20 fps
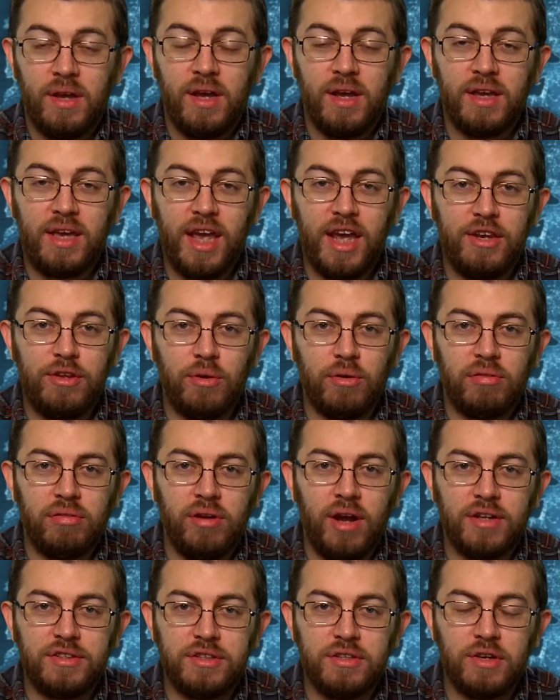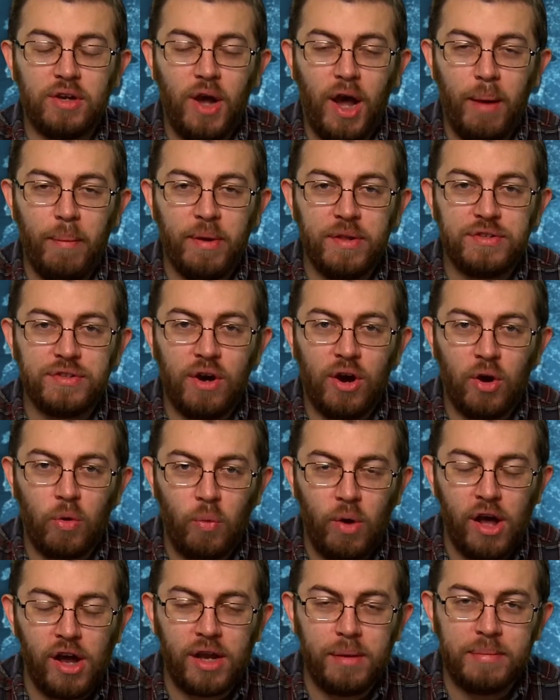Again, your thoughts in the comments are
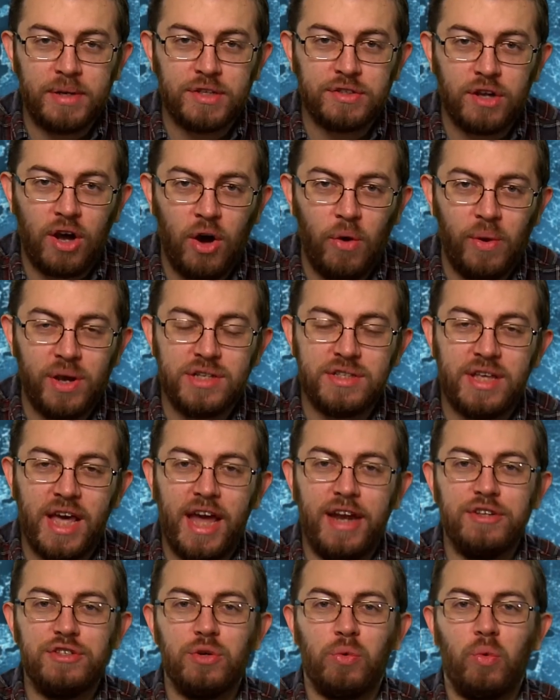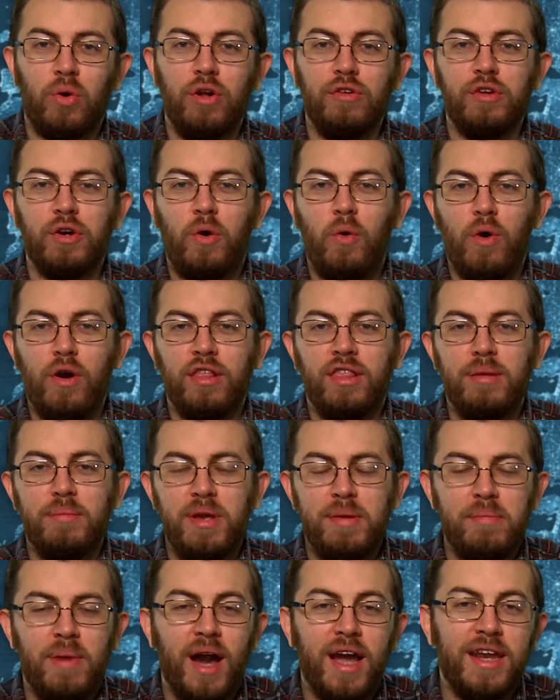welcome as always. That is the world according to
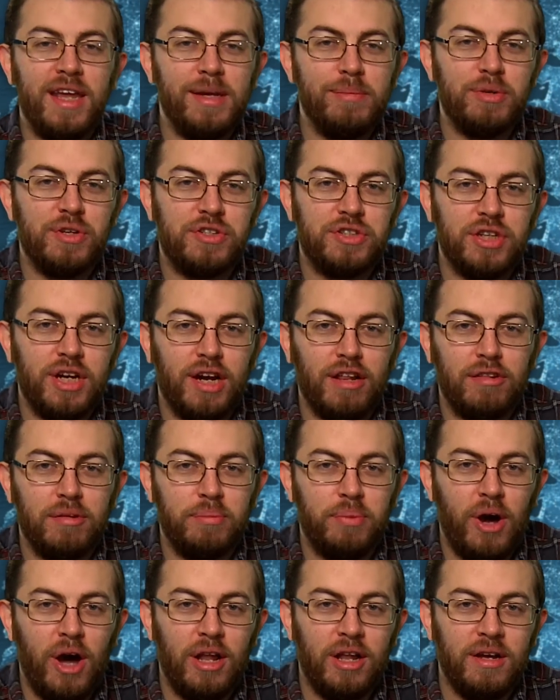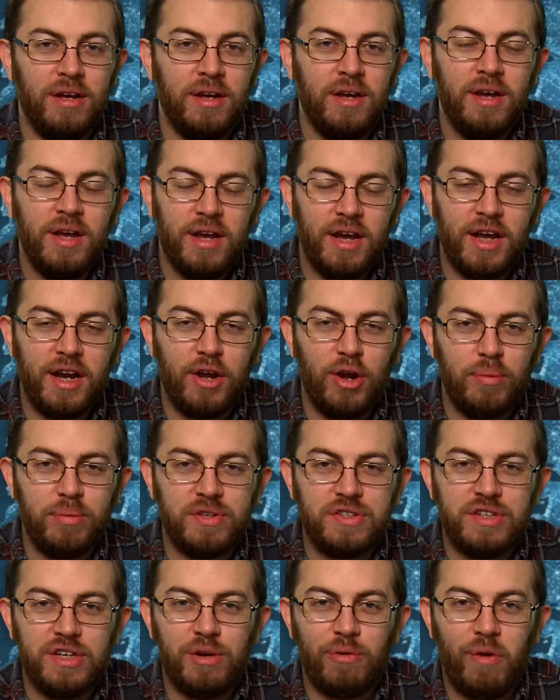me. My name is Jonathan Paula, and I hope
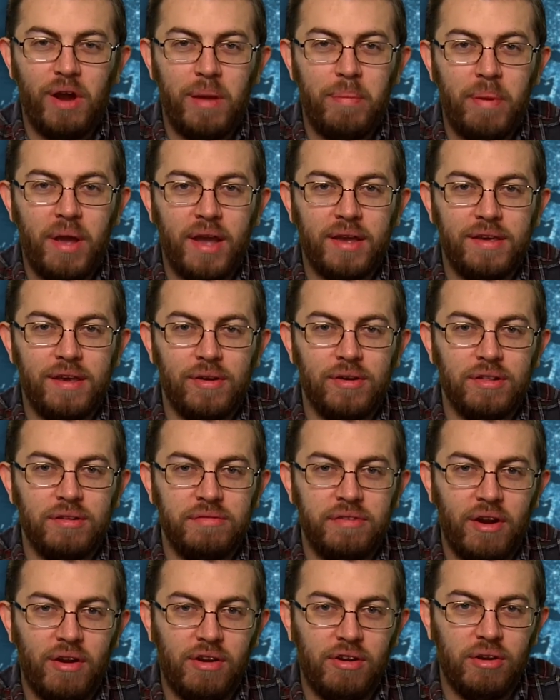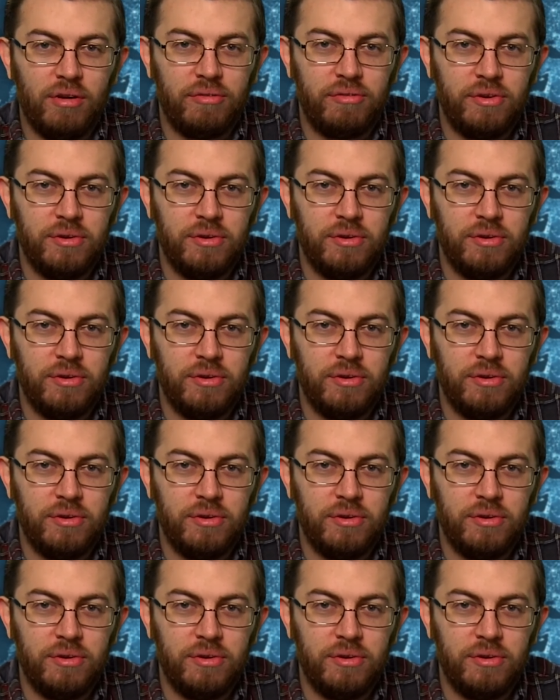to see you right back here in the very near